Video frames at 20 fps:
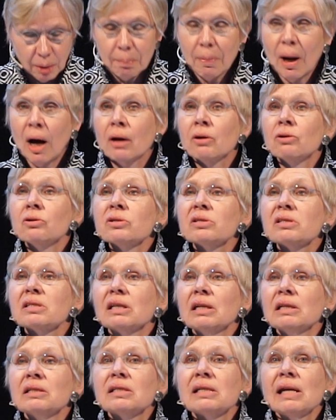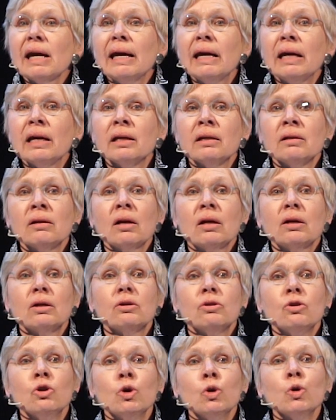bottles contain
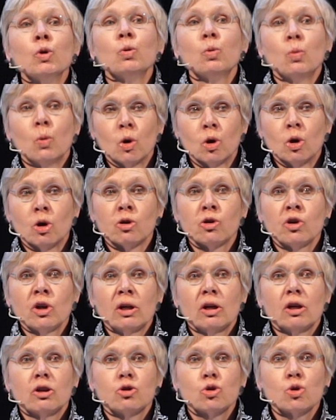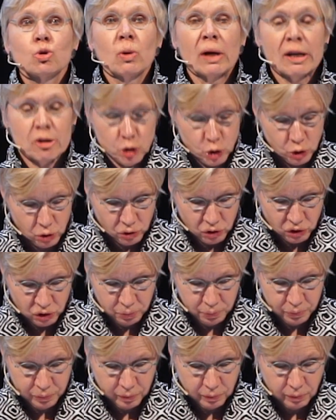New World treasures,
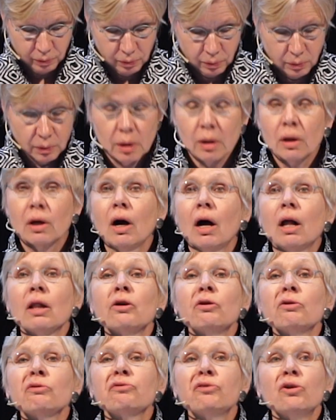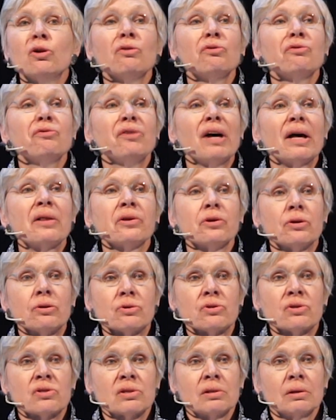colorful
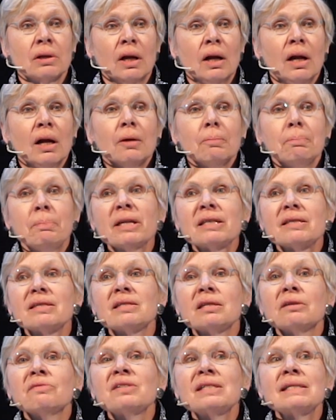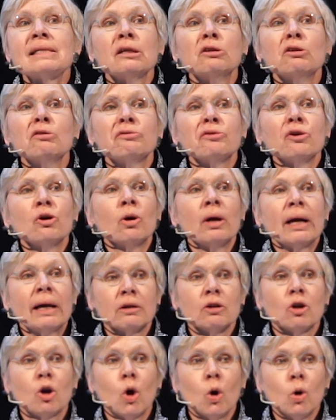feathers, bits of silver
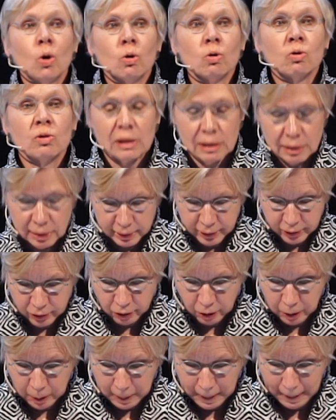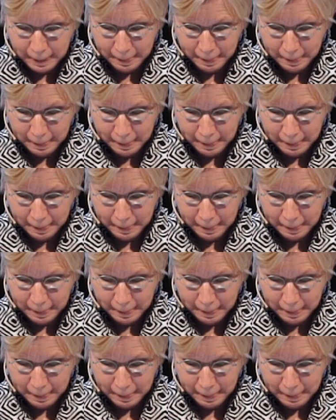and gold glitter,